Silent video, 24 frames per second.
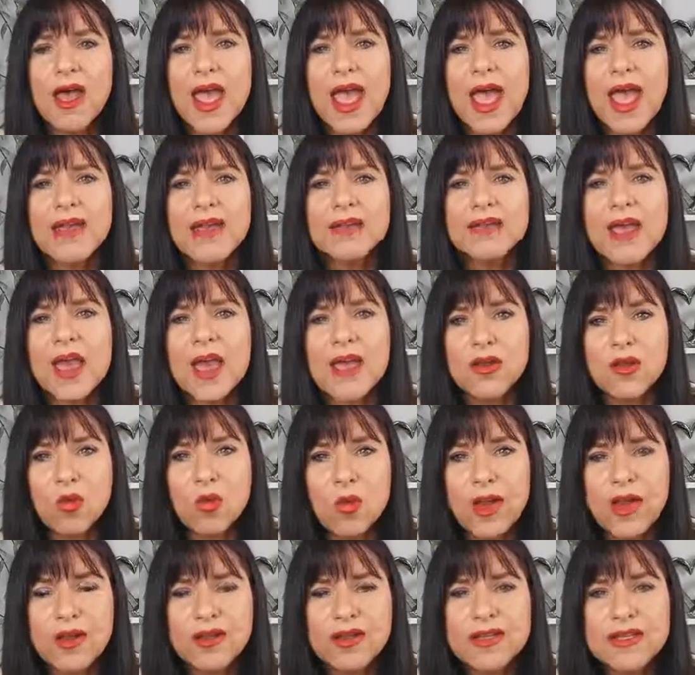and
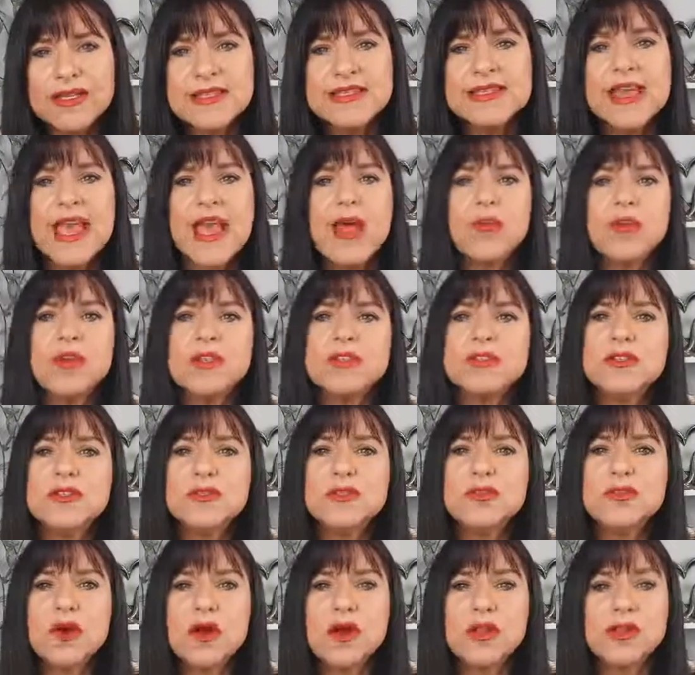awareness, and we
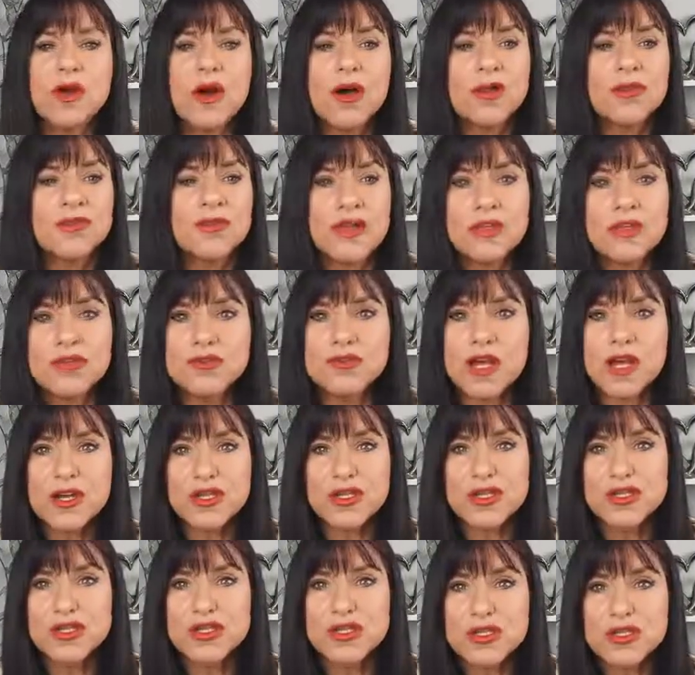do a lot of
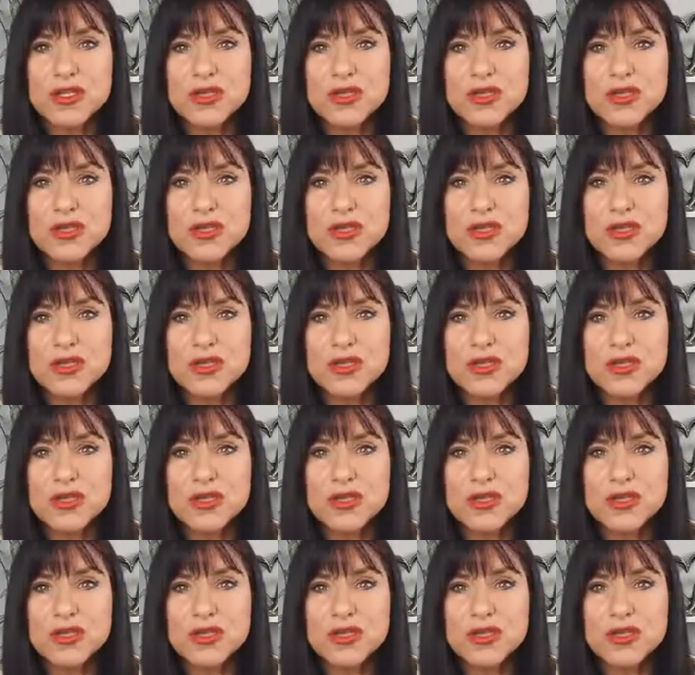introduction